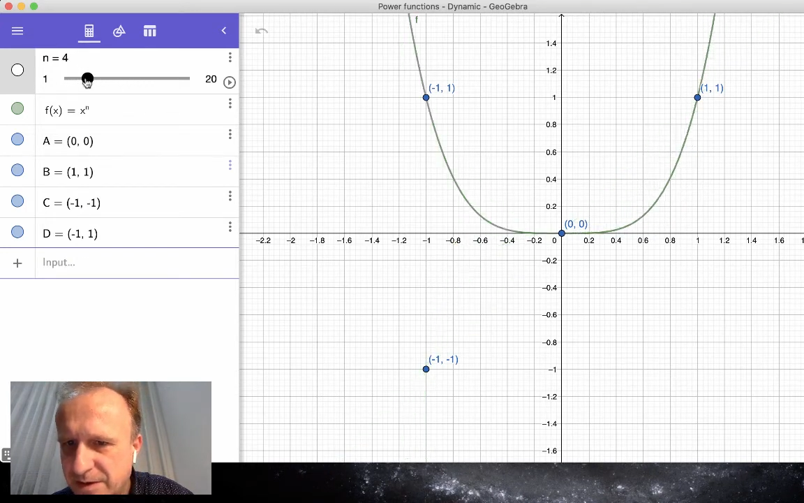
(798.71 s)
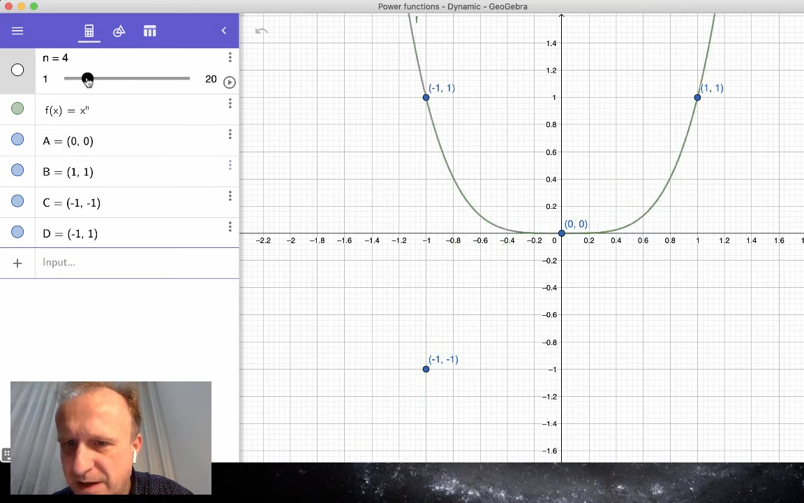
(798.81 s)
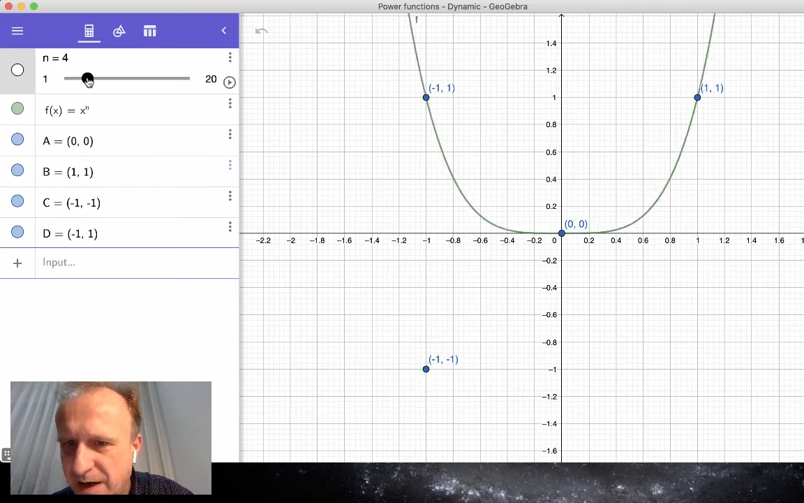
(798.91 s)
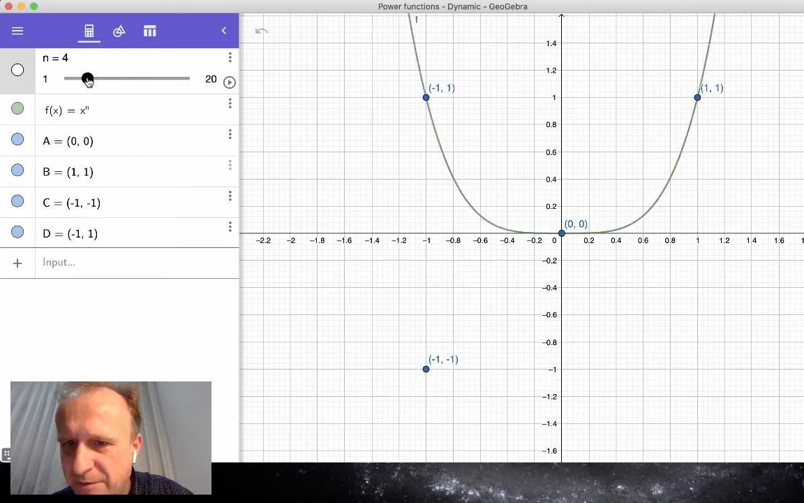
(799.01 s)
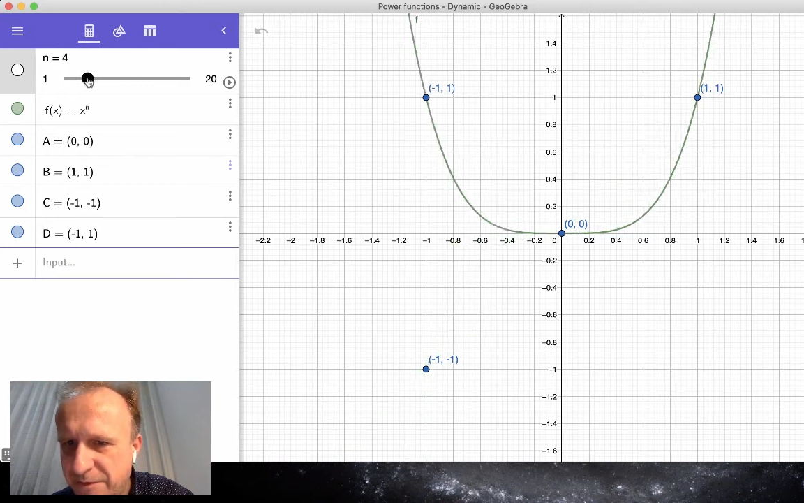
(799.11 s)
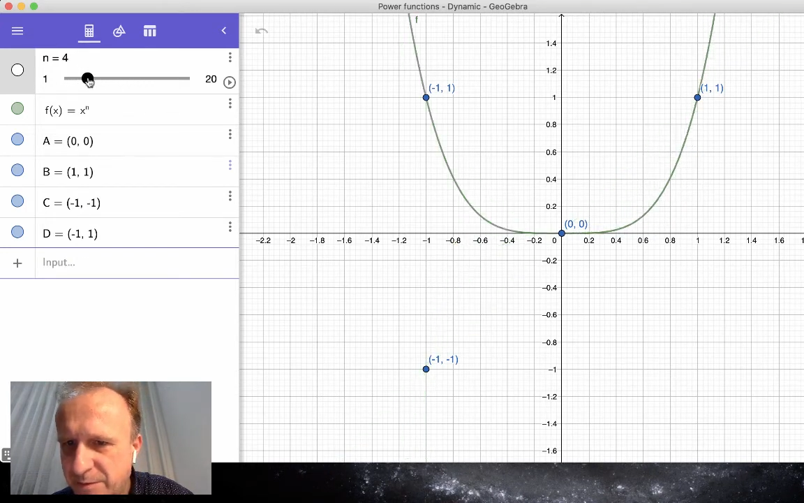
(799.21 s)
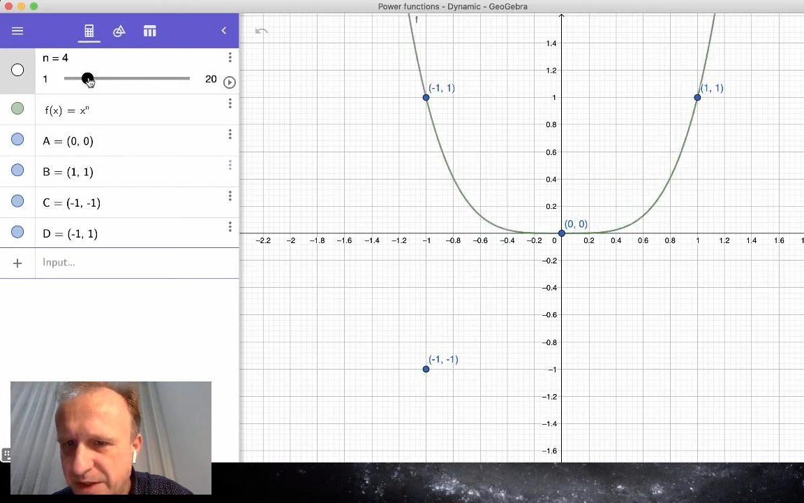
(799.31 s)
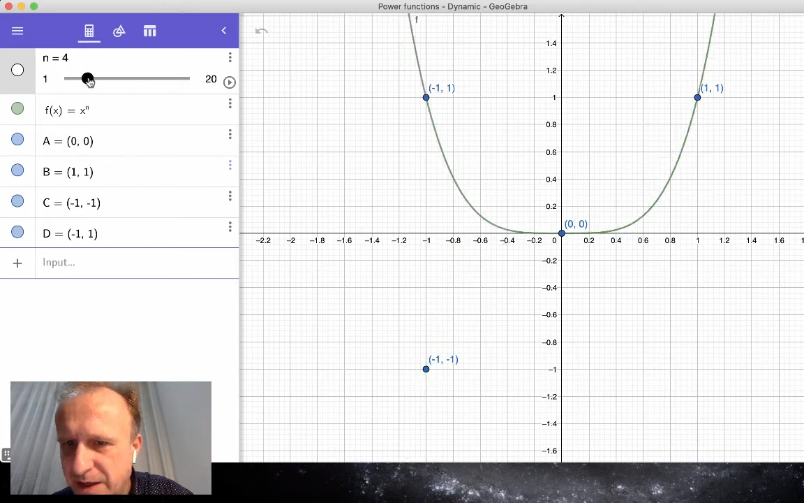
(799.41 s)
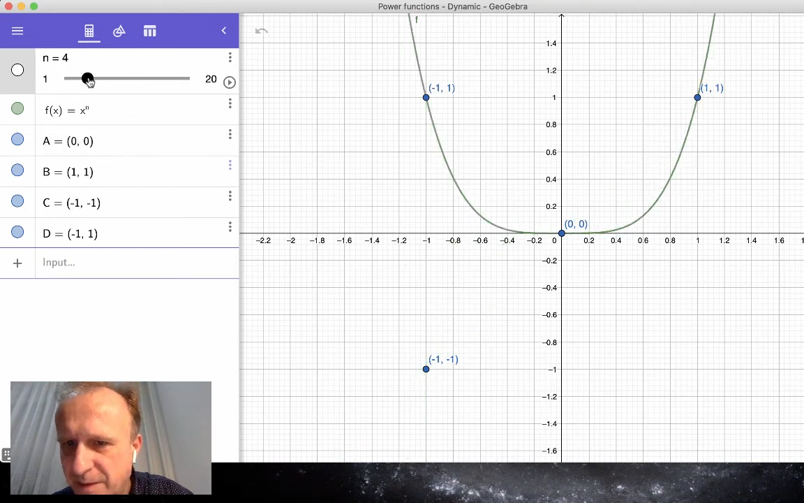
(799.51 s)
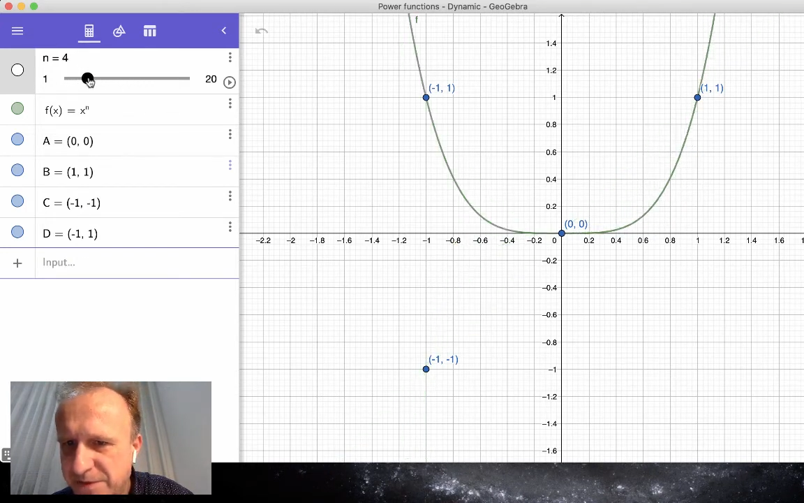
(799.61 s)
graph
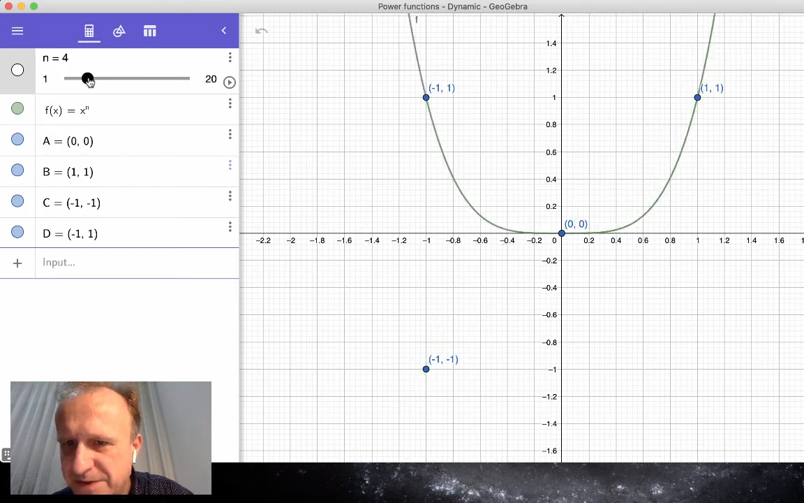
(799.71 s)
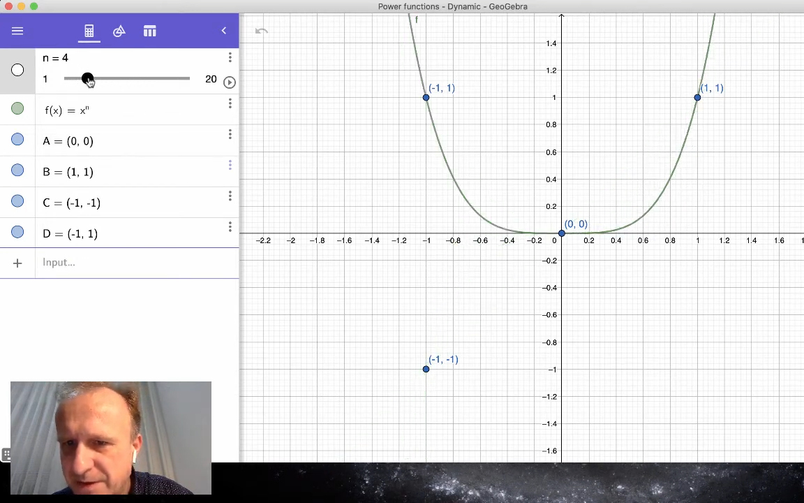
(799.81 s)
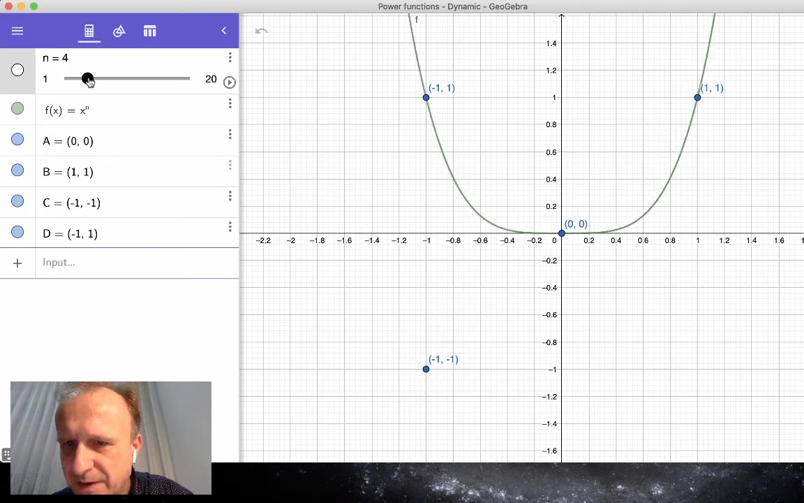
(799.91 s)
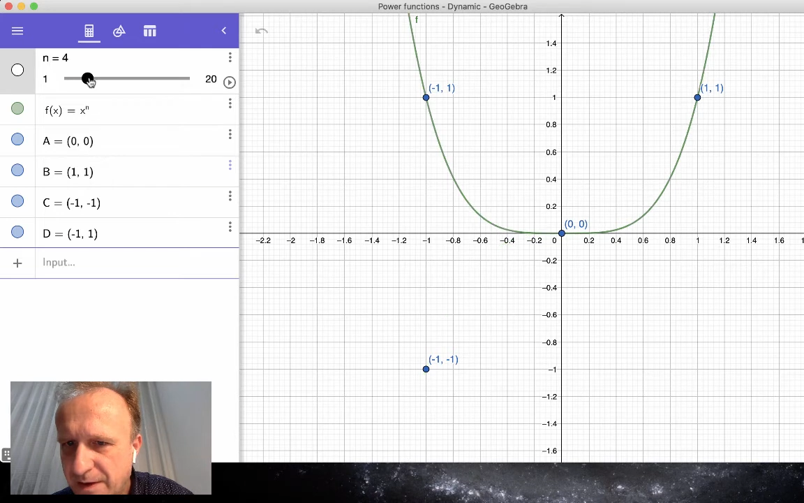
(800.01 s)
becomes